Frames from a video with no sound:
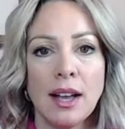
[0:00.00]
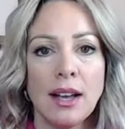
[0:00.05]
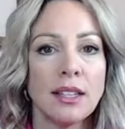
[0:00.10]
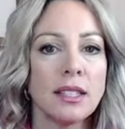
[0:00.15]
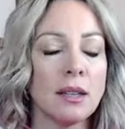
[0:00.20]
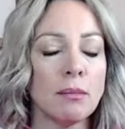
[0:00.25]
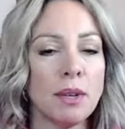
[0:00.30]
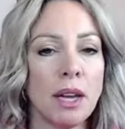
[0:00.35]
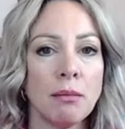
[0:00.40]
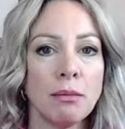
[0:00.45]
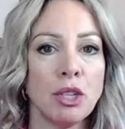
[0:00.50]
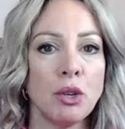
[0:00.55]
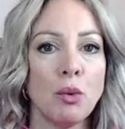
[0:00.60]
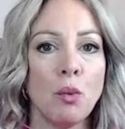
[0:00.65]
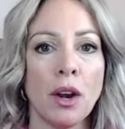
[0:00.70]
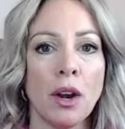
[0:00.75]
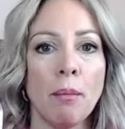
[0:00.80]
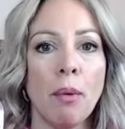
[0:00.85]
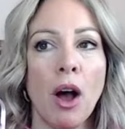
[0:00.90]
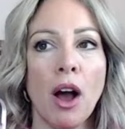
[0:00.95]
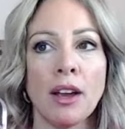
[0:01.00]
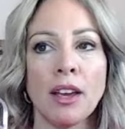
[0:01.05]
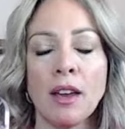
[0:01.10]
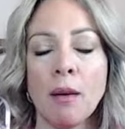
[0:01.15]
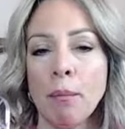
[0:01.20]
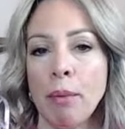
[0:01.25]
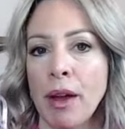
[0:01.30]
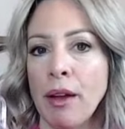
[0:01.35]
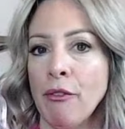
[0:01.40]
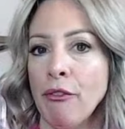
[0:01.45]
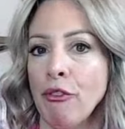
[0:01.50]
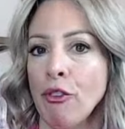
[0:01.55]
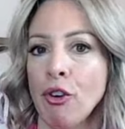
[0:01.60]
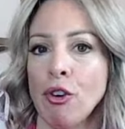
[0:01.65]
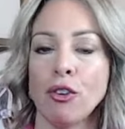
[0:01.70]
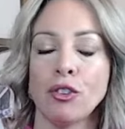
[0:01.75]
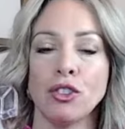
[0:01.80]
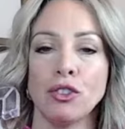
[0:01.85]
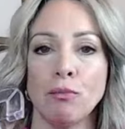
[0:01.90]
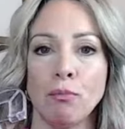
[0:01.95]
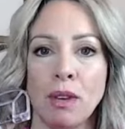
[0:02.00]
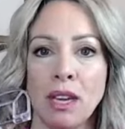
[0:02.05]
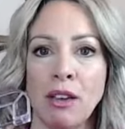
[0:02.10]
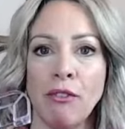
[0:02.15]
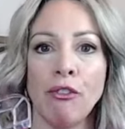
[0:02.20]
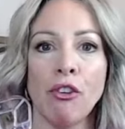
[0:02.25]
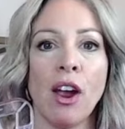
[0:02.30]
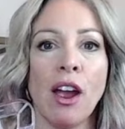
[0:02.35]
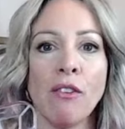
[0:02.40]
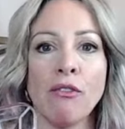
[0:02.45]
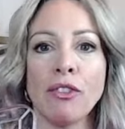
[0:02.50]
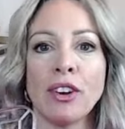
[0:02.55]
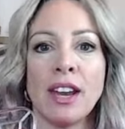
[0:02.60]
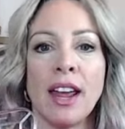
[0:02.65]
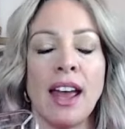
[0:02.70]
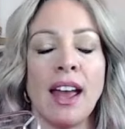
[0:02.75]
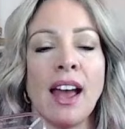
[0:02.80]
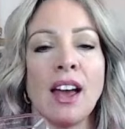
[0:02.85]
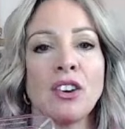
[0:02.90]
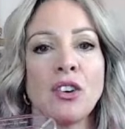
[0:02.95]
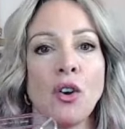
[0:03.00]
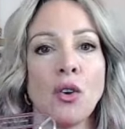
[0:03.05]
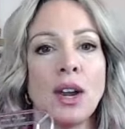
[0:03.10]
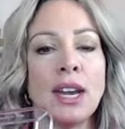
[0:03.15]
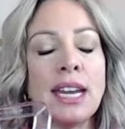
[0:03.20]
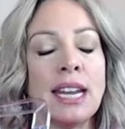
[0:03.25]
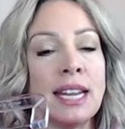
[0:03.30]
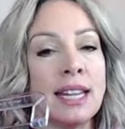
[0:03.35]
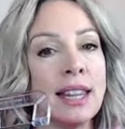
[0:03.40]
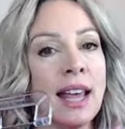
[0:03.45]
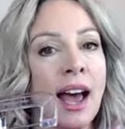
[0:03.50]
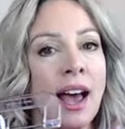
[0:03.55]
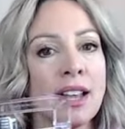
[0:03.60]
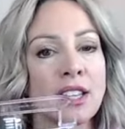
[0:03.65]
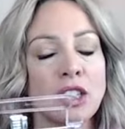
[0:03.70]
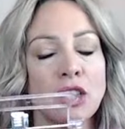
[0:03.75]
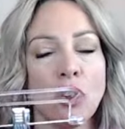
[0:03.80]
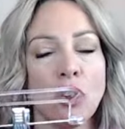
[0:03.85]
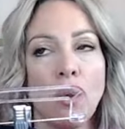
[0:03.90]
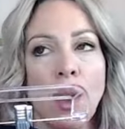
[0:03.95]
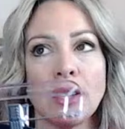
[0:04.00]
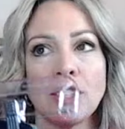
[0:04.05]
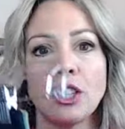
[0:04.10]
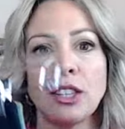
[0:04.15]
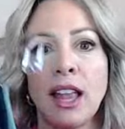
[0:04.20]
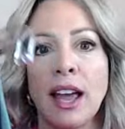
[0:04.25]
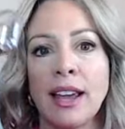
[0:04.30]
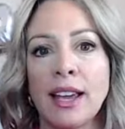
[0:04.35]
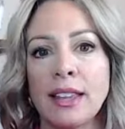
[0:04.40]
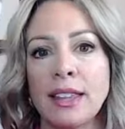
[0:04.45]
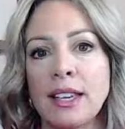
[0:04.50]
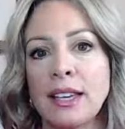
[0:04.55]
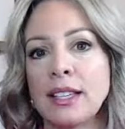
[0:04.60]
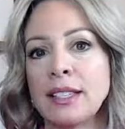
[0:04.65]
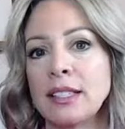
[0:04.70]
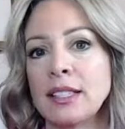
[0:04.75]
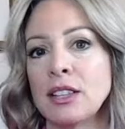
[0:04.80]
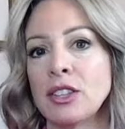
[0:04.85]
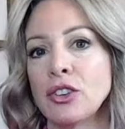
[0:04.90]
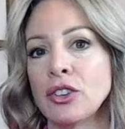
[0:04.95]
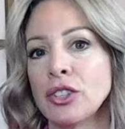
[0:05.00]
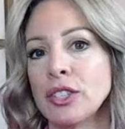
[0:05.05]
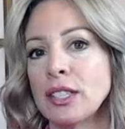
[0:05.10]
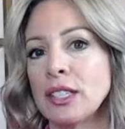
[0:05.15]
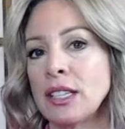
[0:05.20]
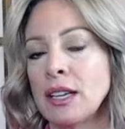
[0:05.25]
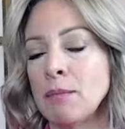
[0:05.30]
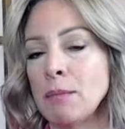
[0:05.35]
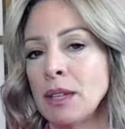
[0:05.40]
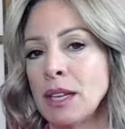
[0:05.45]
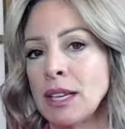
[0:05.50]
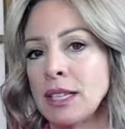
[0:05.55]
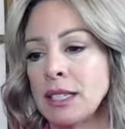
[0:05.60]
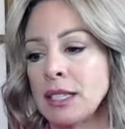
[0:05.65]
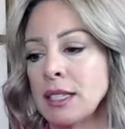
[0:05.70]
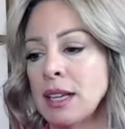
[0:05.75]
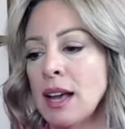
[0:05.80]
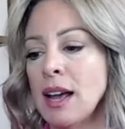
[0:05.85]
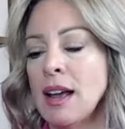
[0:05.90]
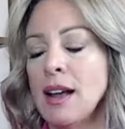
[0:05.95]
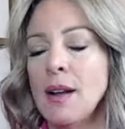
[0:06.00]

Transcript: Sometimes you want a pocket, but for me, for every day, I don't need that. So I like these, that they're seamless.